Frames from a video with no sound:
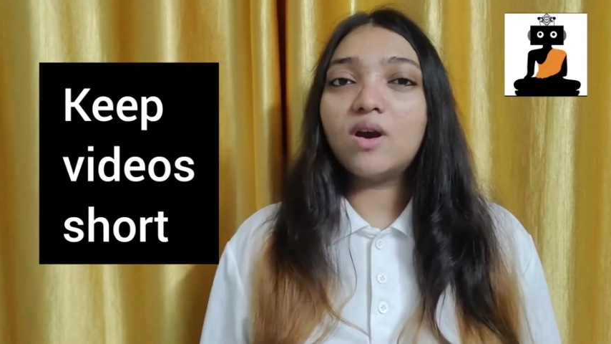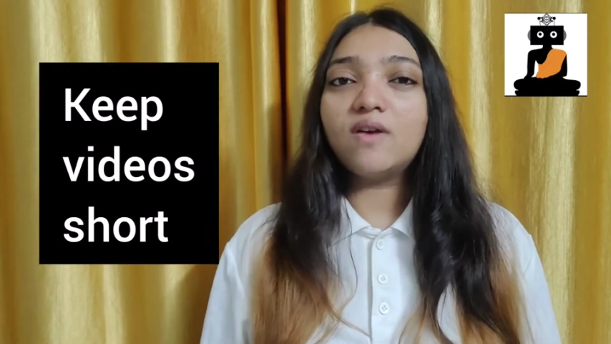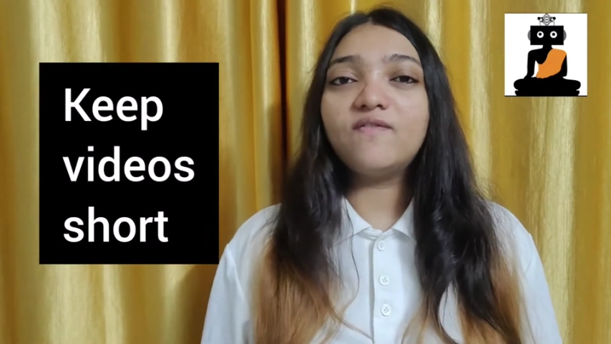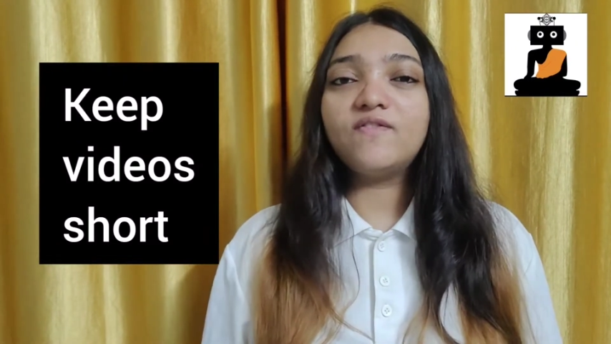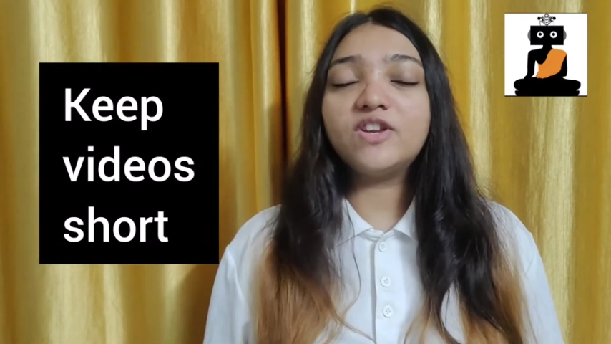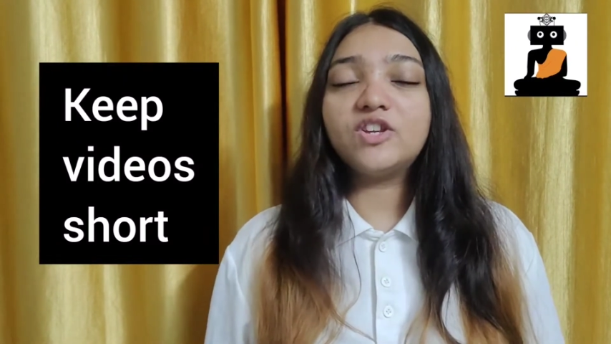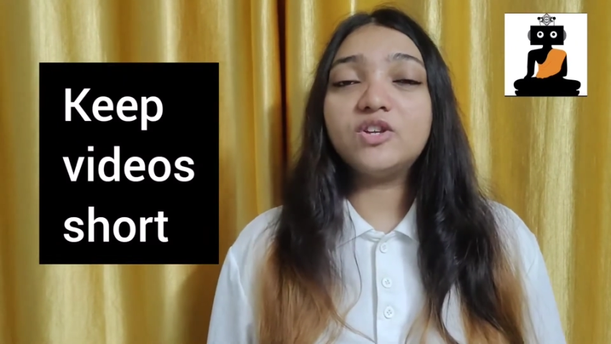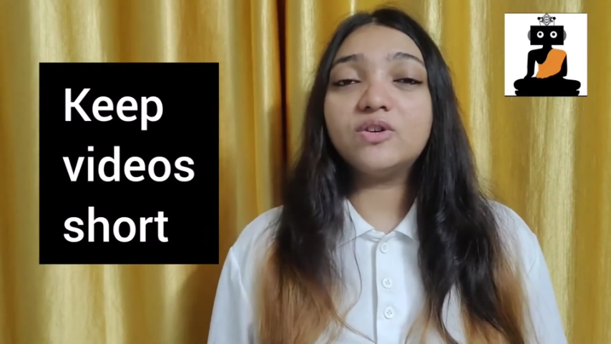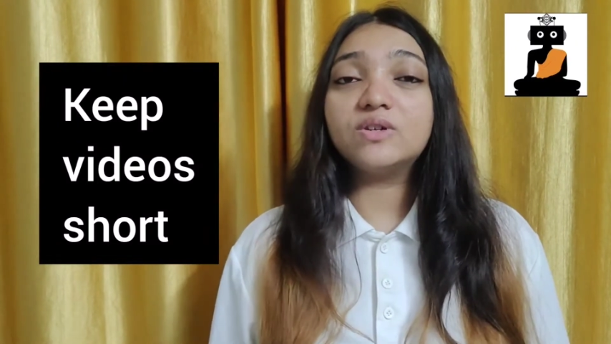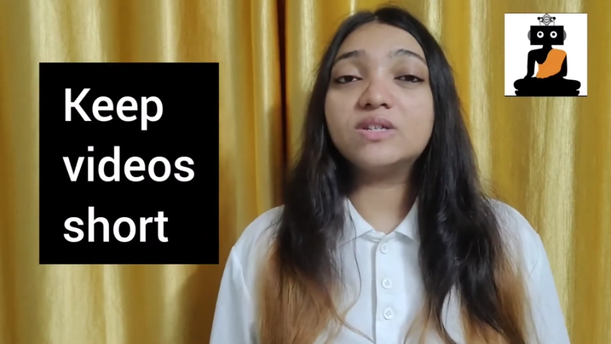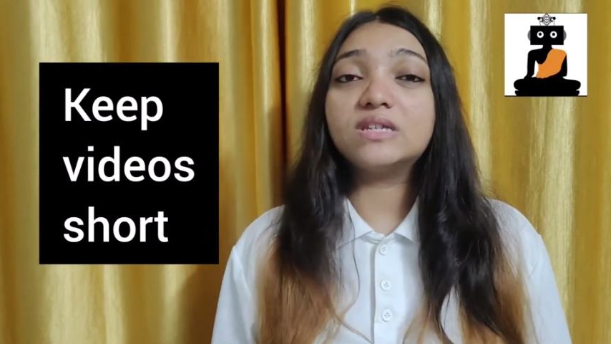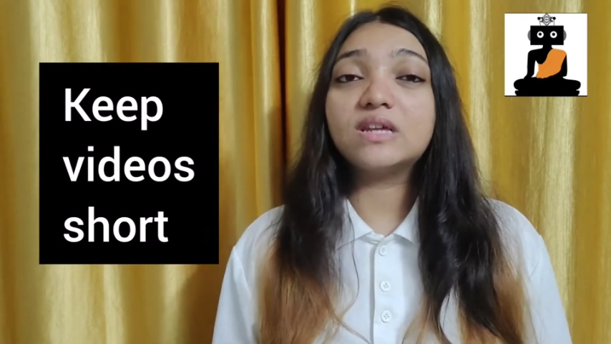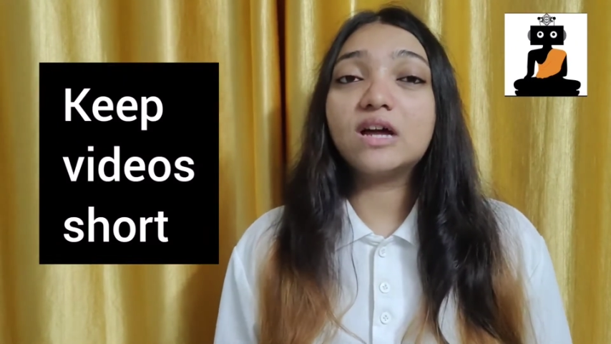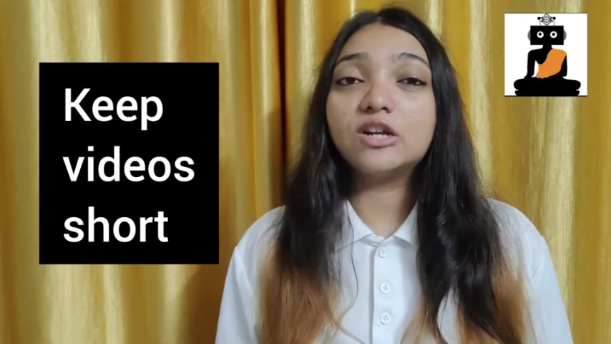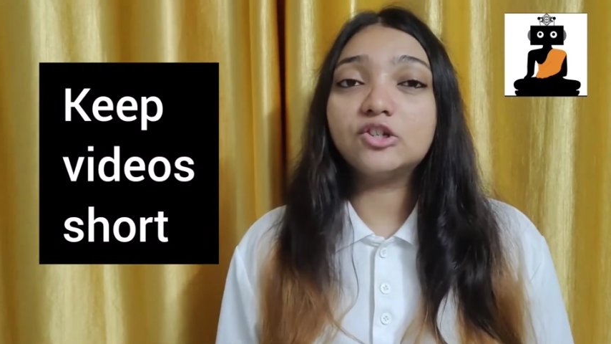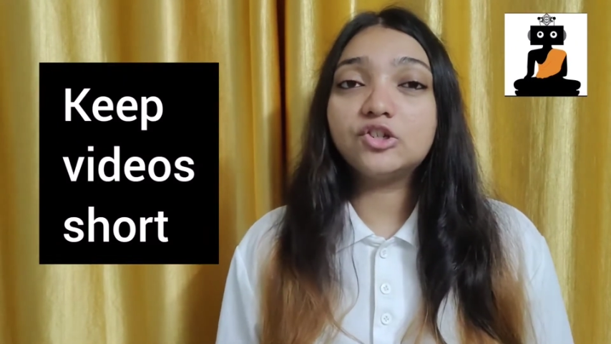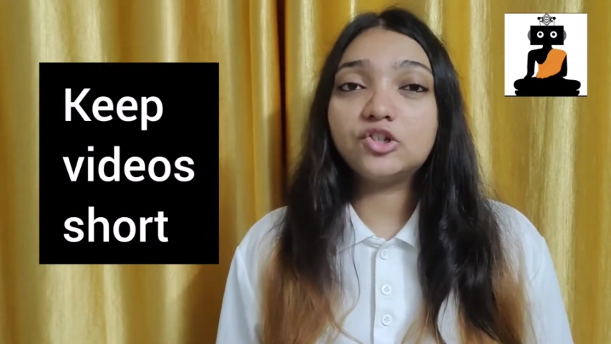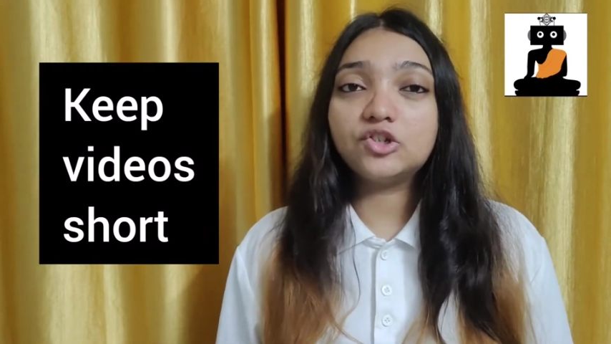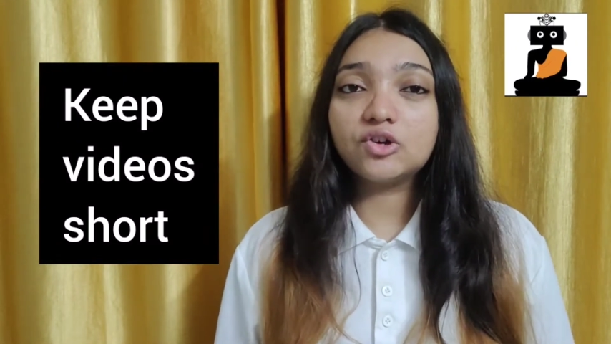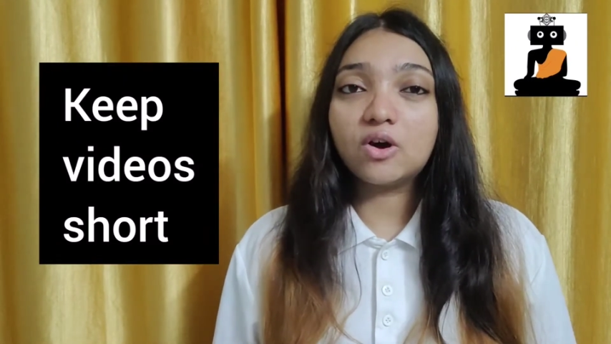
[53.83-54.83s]
videos are
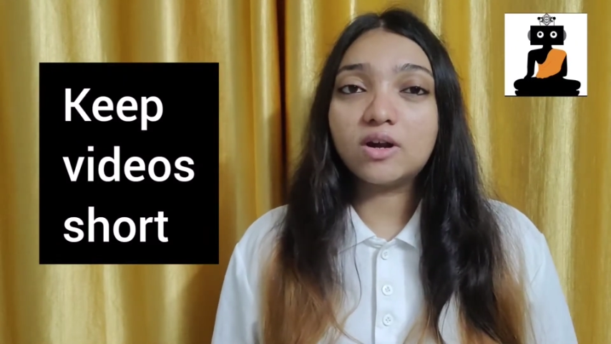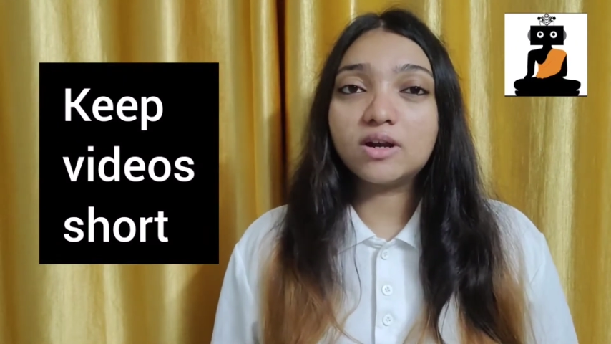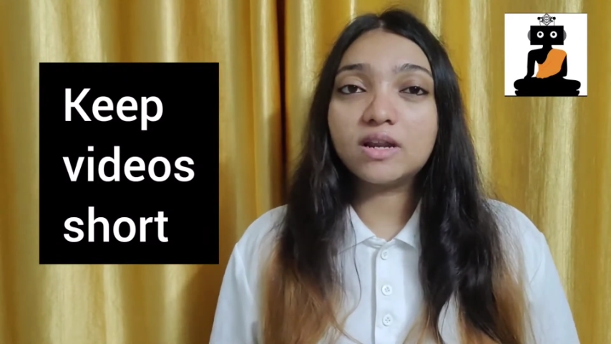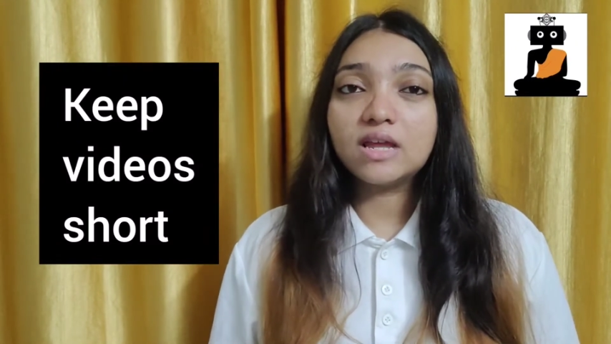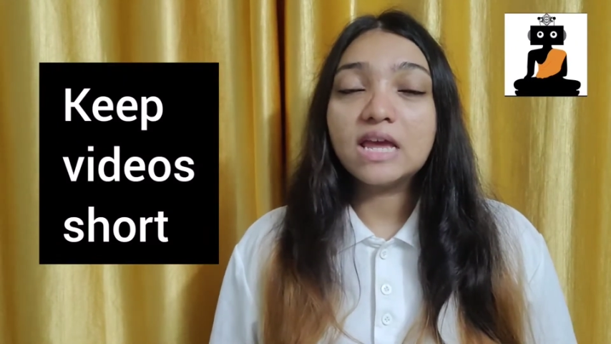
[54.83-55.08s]
short.